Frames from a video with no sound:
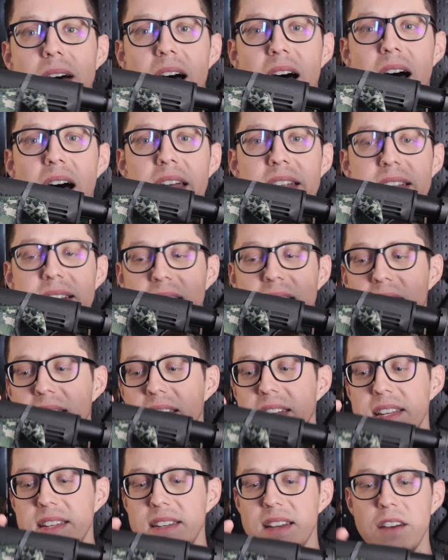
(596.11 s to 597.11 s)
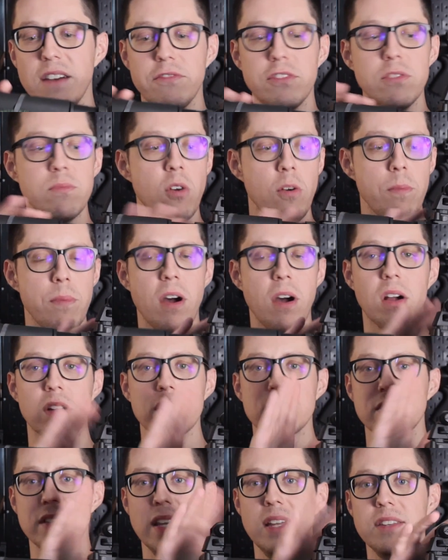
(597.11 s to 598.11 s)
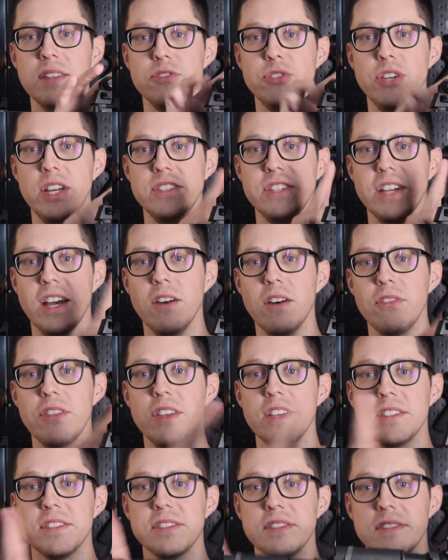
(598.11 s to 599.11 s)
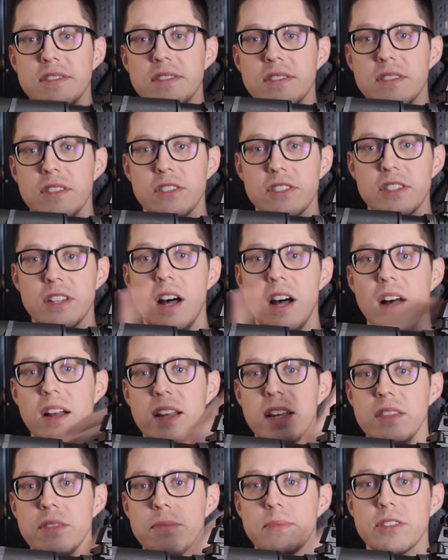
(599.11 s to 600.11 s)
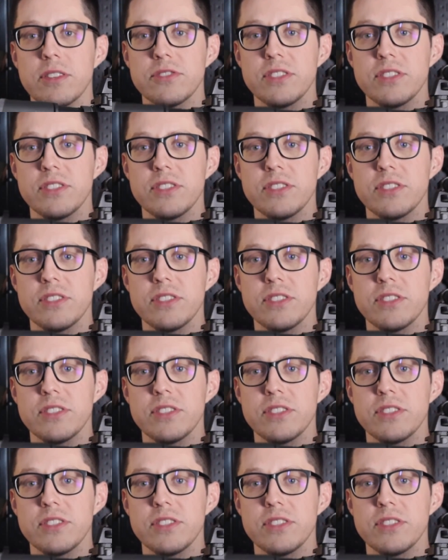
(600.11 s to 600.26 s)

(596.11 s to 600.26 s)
I need a few more parts and to change out the stock and the rear